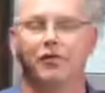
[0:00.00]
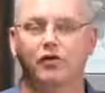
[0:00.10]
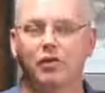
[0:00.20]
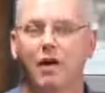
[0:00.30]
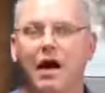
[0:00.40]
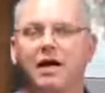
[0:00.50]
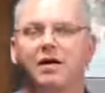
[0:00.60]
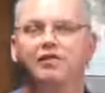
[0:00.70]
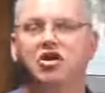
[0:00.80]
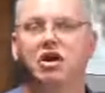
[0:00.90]
I was
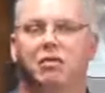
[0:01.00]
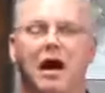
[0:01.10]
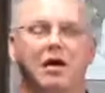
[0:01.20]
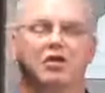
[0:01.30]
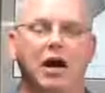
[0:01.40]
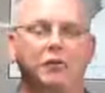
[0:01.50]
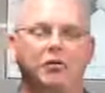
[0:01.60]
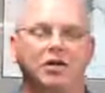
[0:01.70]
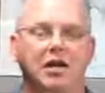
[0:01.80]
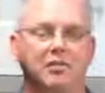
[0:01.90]
reminded of Jeremiah
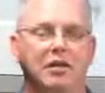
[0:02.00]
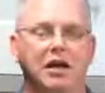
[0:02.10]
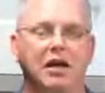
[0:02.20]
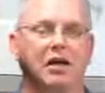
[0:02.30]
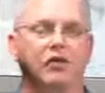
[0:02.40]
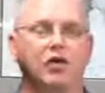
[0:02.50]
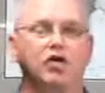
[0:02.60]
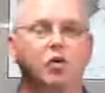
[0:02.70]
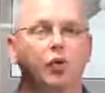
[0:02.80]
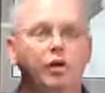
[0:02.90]
chapter 10, beginning in
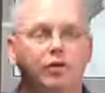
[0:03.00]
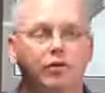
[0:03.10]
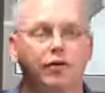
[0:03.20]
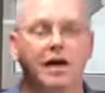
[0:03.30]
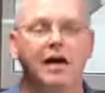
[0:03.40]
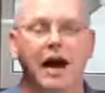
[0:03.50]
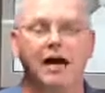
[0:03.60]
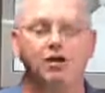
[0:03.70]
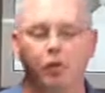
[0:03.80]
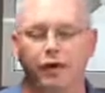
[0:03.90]
verse 23
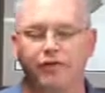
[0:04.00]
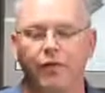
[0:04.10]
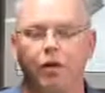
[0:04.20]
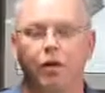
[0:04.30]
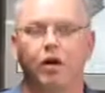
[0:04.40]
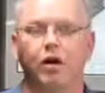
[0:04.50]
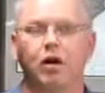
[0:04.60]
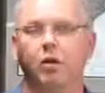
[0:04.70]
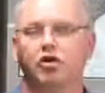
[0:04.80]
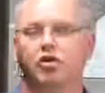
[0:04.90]
and 24,
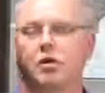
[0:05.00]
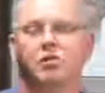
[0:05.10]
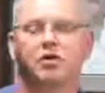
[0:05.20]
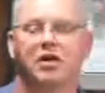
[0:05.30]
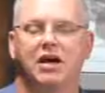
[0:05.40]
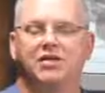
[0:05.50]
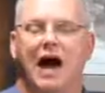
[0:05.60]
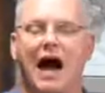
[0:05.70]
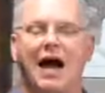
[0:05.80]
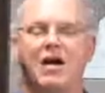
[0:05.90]
where Scripture says,
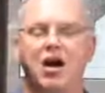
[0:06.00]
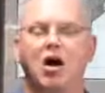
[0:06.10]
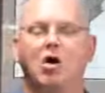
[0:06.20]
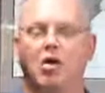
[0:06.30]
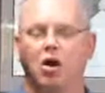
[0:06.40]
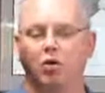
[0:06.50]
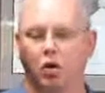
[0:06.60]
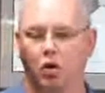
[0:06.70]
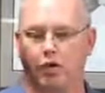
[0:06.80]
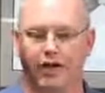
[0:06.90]
I know, O
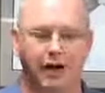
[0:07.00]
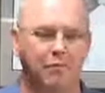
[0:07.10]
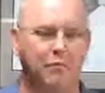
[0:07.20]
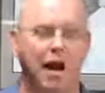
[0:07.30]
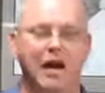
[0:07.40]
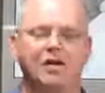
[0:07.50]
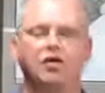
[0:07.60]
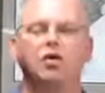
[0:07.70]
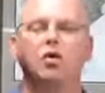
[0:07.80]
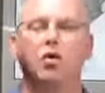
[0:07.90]
Lord, that a
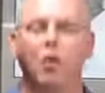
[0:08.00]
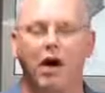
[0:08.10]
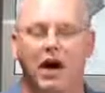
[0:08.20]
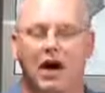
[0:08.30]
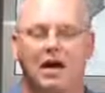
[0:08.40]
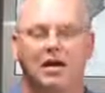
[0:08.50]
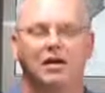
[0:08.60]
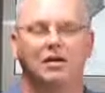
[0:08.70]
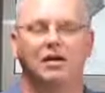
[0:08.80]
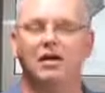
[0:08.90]
man's way
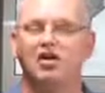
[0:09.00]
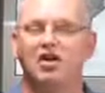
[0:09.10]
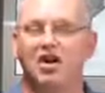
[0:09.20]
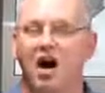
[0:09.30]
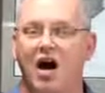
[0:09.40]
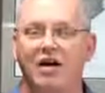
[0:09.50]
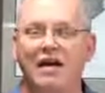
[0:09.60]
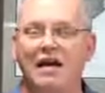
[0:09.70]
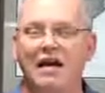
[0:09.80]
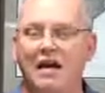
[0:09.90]
is
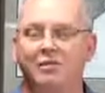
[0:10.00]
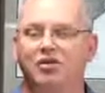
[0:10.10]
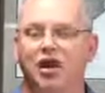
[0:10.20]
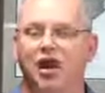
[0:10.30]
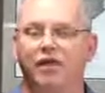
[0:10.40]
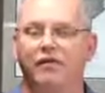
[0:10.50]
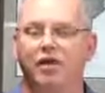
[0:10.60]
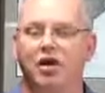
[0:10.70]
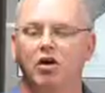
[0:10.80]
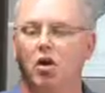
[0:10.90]
not in himself,
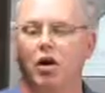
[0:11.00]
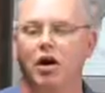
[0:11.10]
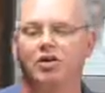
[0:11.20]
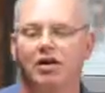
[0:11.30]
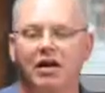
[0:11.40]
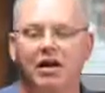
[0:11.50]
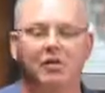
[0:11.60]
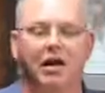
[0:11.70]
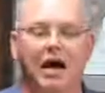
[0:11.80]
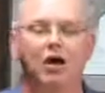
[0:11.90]
nor is it
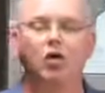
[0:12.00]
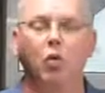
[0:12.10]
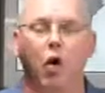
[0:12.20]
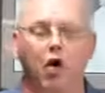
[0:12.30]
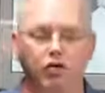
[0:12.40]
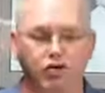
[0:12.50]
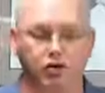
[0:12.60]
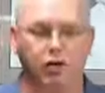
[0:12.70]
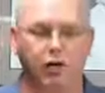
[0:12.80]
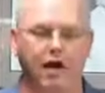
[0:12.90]
in a man who walks
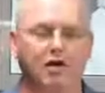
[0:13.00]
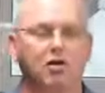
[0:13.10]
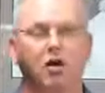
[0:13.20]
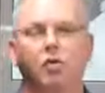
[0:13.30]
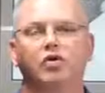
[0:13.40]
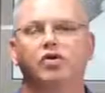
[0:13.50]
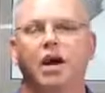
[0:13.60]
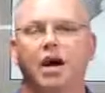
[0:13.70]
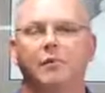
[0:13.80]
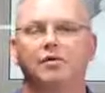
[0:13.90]
to direct his own
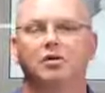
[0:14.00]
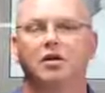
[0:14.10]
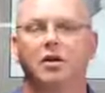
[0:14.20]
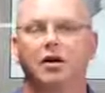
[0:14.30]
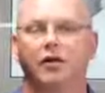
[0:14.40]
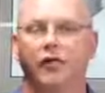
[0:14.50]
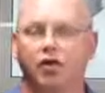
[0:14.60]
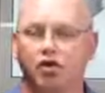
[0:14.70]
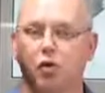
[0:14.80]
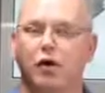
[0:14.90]
steps.
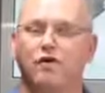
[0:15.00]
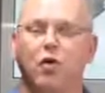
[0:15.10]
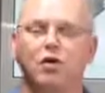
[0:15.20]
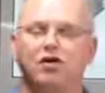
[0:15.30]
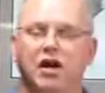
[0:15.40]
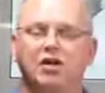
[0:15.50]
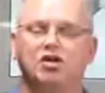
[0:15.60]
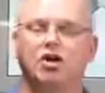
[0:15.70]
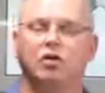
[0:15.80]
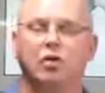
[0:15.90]
Verse 24
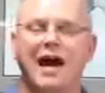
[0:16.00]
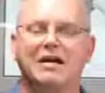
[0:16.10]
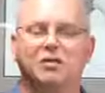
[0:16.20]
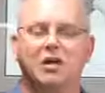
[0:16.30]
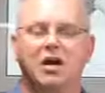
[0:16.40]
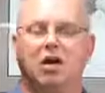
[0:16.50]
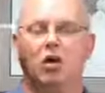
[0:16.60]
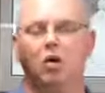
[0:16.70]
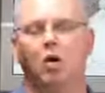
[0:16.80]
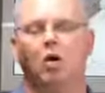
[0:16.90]
says, Correct me,
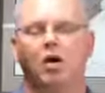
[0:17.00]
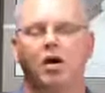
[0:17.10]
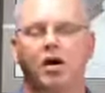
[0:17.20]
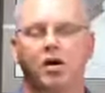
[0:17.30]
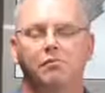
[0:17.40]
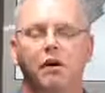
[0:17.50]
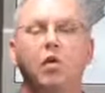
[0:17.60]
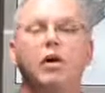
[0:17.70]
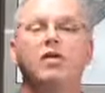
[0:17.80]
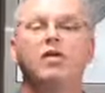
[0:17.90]
O Lord,
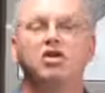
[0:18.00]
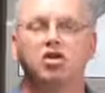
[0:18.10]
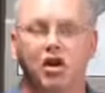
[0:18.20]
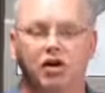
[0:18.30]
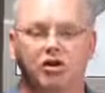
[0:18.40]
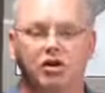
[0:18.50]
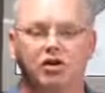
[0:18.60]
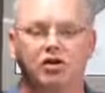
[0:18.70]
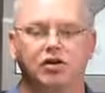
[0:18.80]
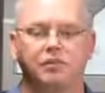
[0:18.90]
but with
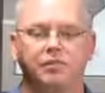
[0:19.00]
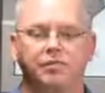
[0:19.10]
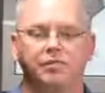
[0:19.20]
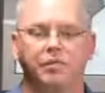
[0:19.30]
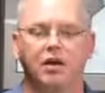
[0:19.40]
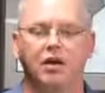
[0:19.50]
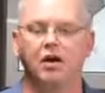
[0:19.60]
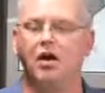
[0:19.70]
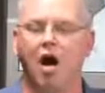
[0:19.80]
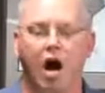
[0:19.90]
justice,
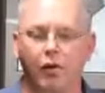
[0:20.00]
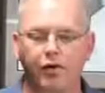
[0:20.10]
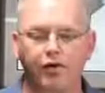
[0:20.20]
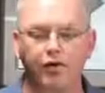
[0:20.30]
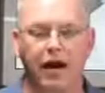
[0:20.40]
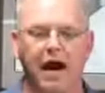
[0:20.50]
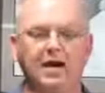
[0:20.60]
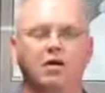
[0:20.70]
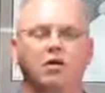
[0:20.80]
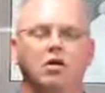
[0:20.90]
not with your
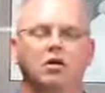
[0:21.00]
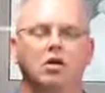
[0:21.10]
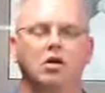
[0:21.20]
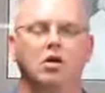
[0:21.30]
anger,